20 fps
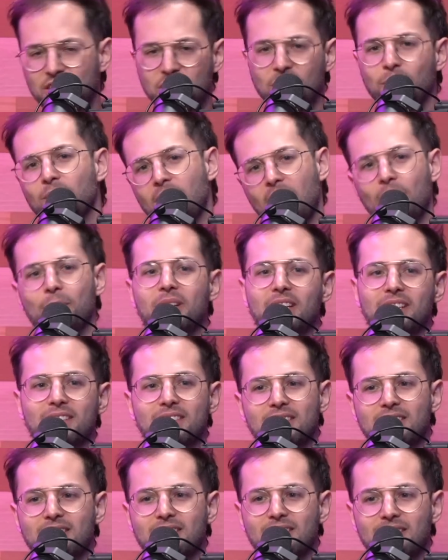Jim
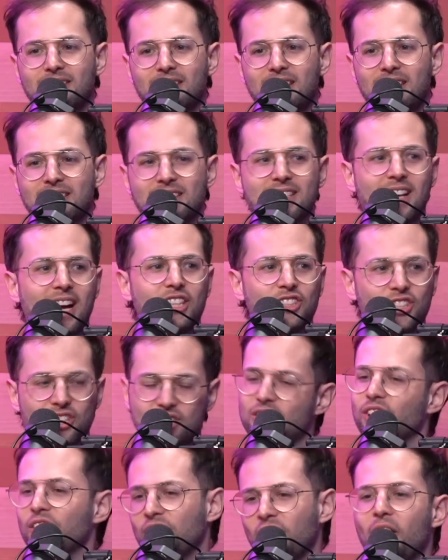Cummings is not
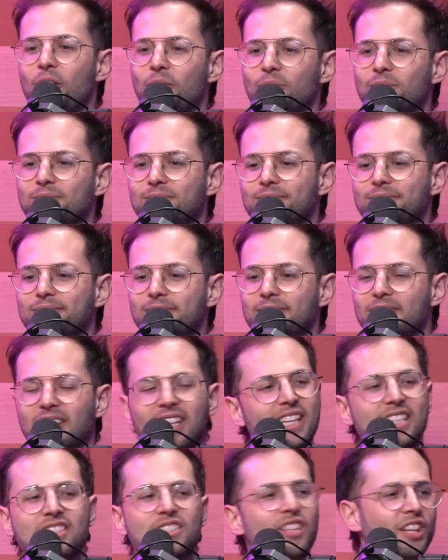just the GOAT,
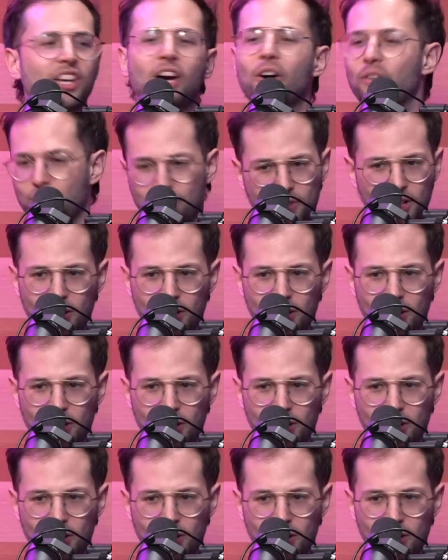he's the GOAT of